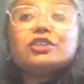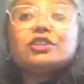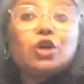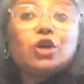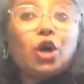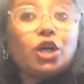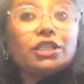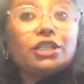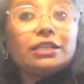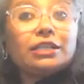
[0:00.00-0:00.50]

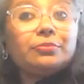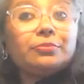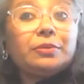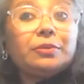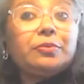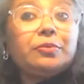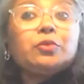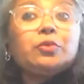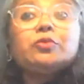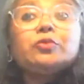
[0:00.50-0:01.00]
never thought
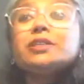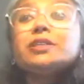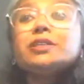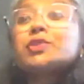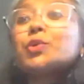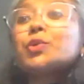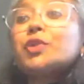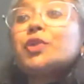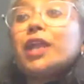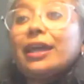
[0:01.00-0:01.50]
that people would be
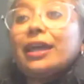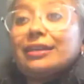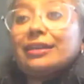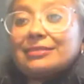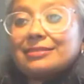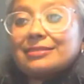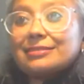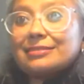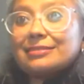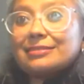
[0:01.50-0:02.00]
so
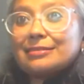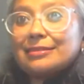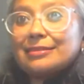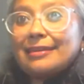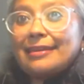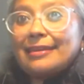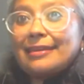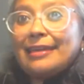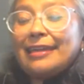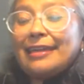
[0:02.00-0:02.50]
nice.
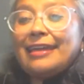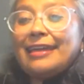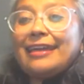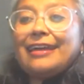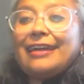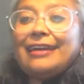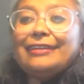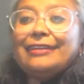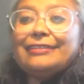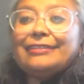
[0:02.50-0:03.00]

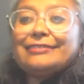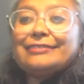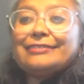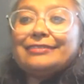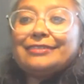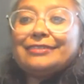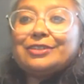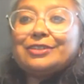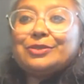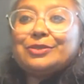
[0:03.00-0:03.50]
And,
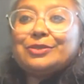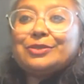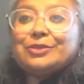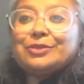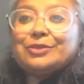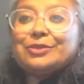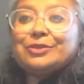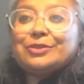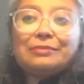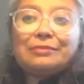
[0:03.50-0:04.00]
you know,
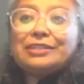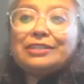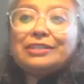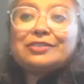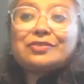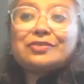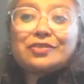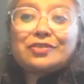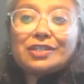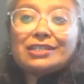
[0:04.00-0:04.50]
I mean,
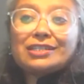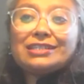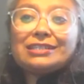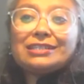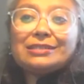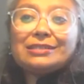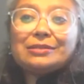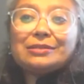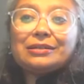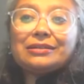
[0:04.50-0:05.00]
it's
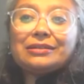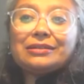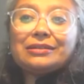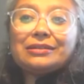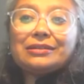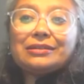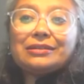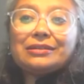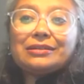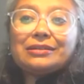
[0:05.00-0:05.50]
really
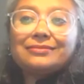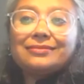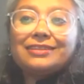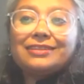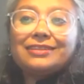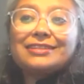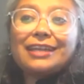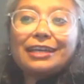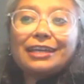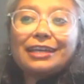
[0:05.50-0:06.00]

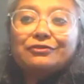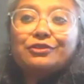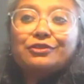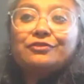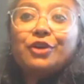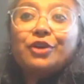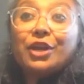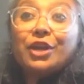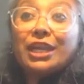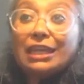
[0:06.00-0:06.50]

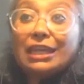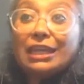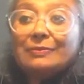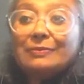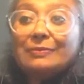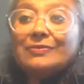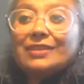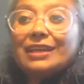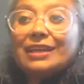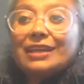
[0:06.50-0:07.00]
insightful for
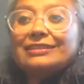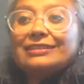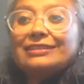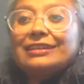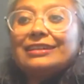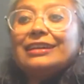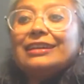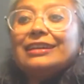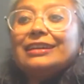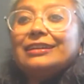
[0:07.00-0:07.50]
him that
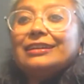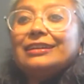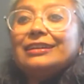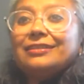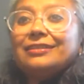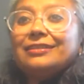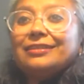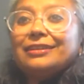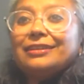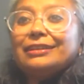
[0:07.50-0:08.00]

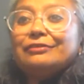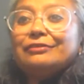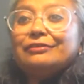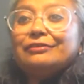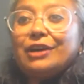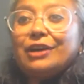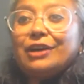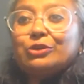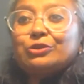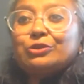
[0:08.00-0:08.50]

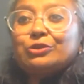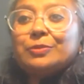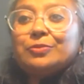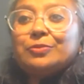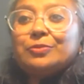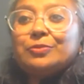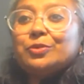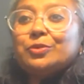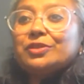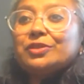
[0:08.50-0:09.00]
he found
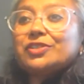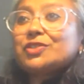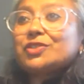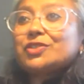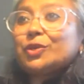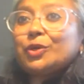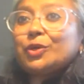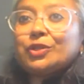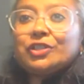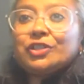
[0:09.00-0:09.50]
people who were
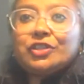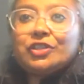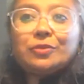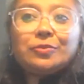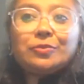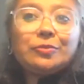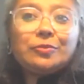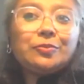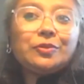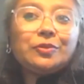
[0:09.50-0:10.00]
just
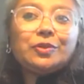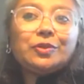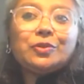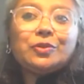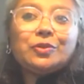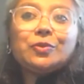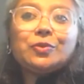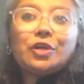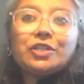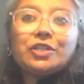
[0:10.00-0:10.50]
ordinary people who